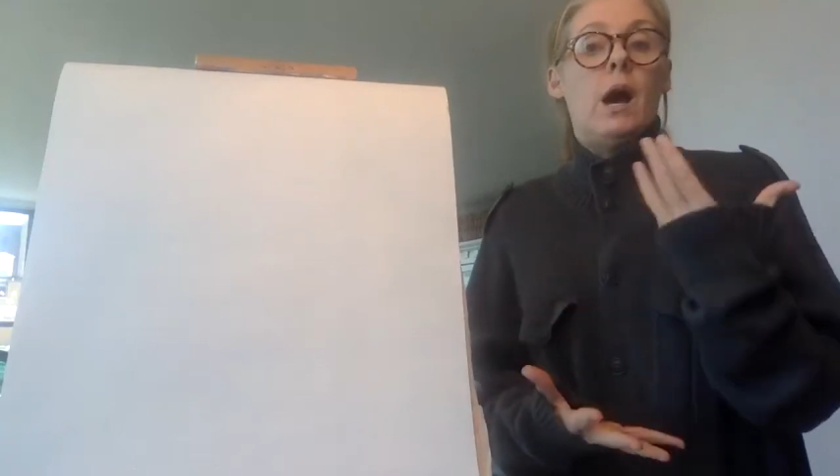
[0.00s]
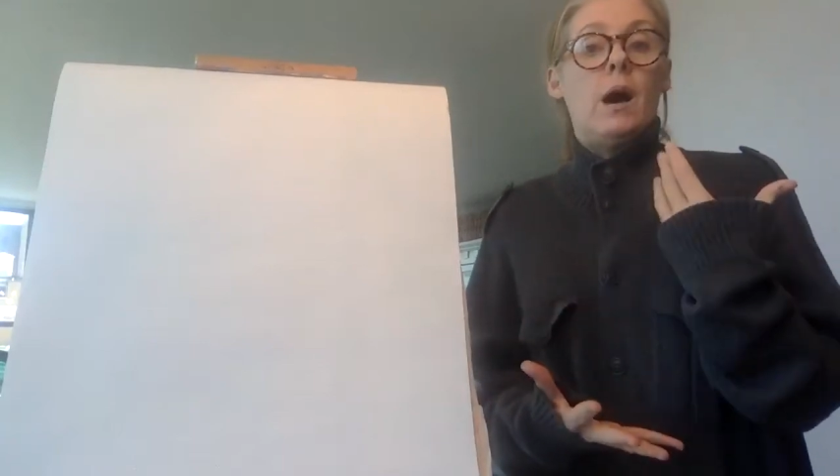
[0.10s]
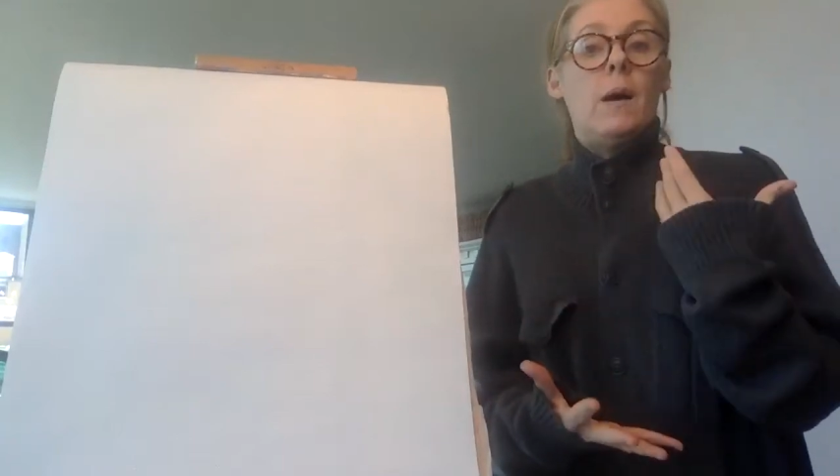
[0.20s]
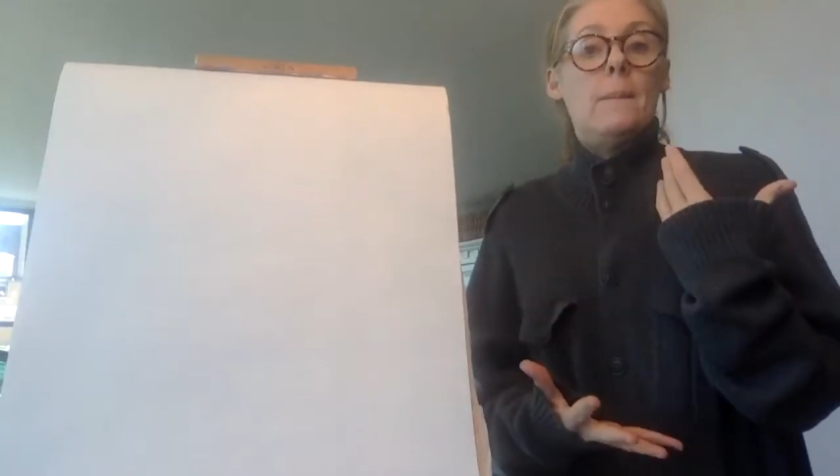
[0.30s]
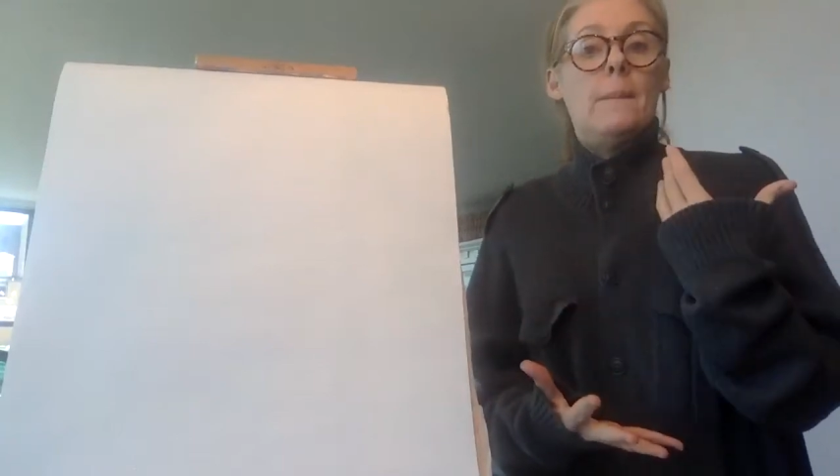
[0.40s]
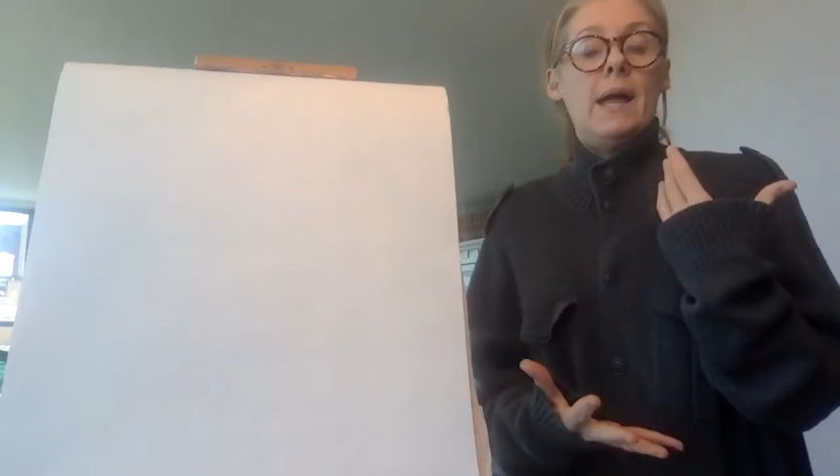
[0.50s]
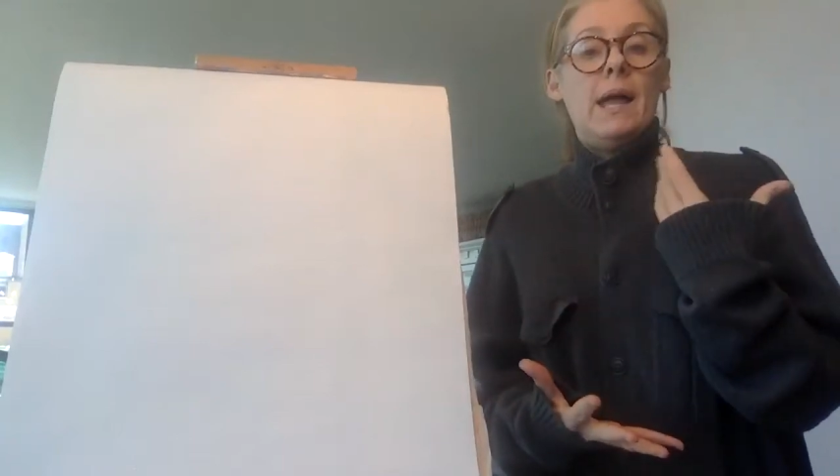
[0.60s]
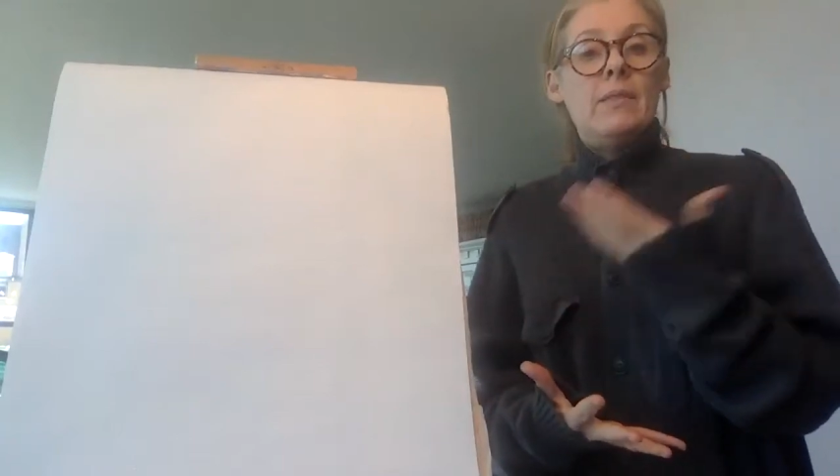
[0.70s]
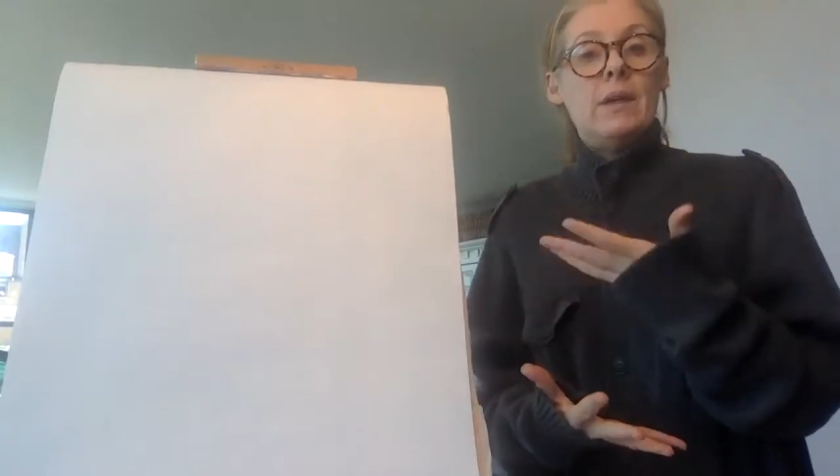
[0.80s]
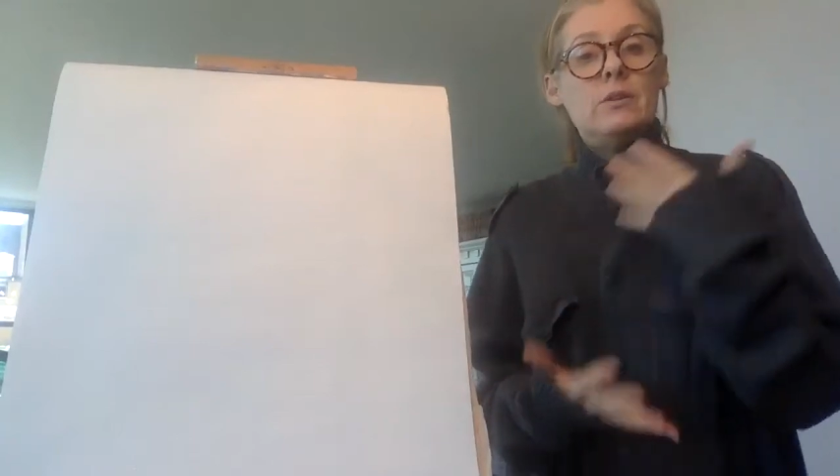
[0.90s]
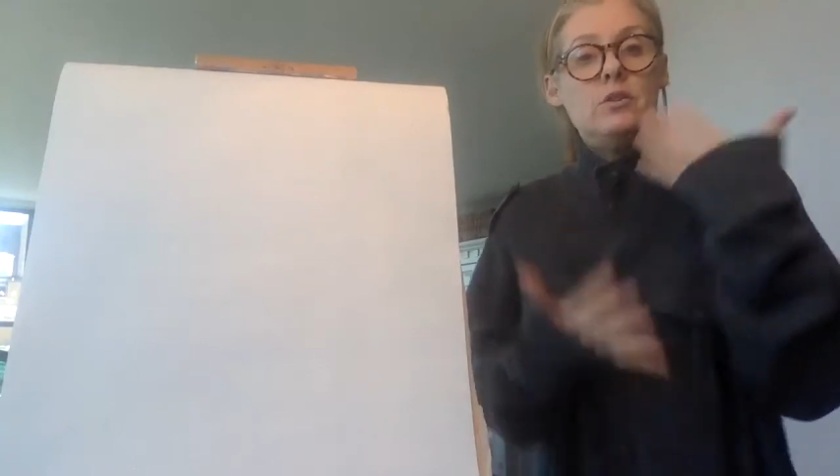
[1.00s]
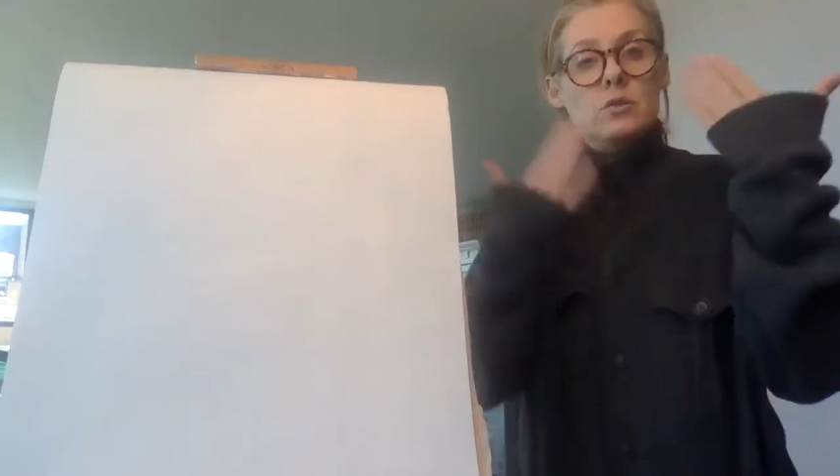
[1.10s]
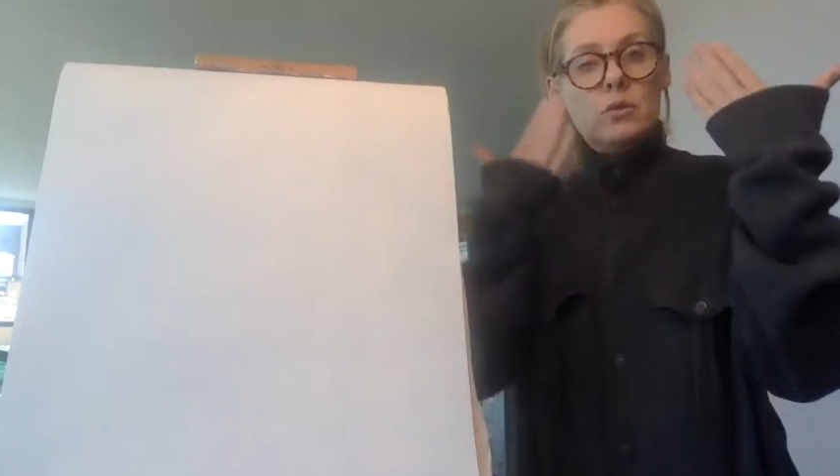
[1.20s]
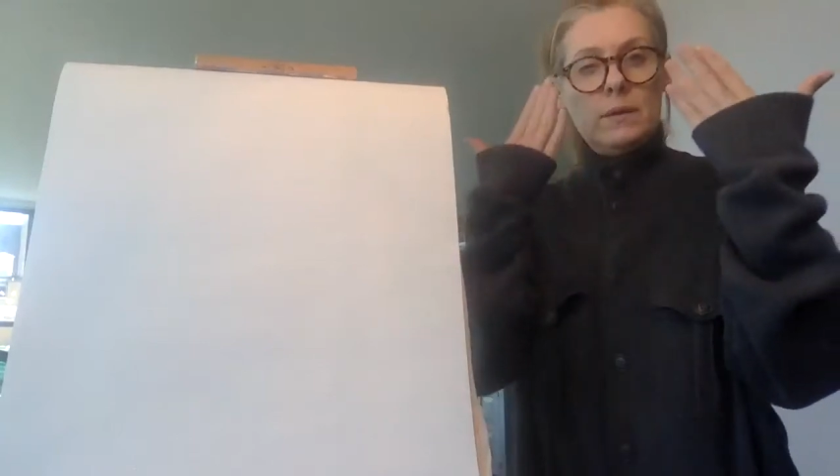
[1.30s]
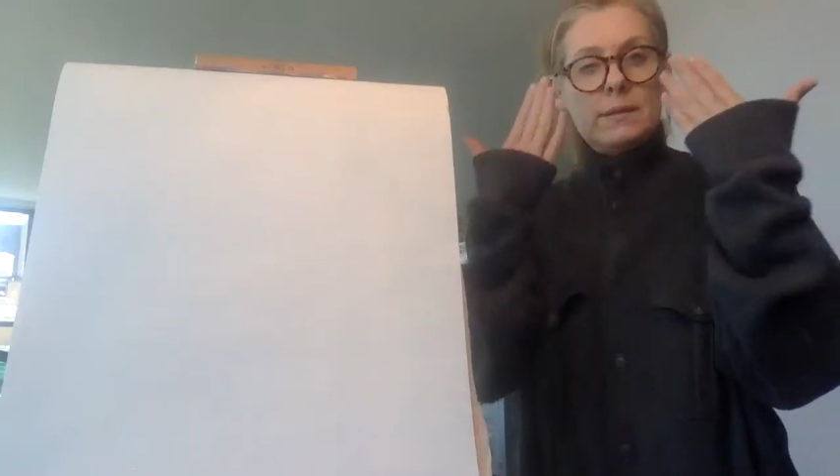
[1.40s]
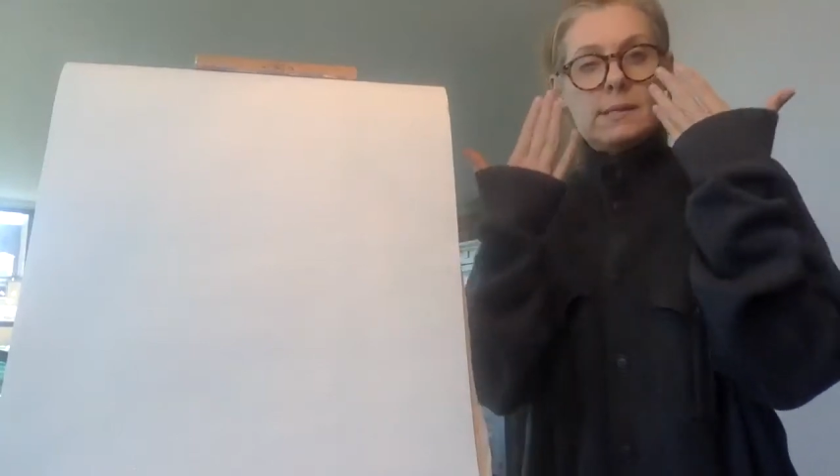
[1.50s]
and then you can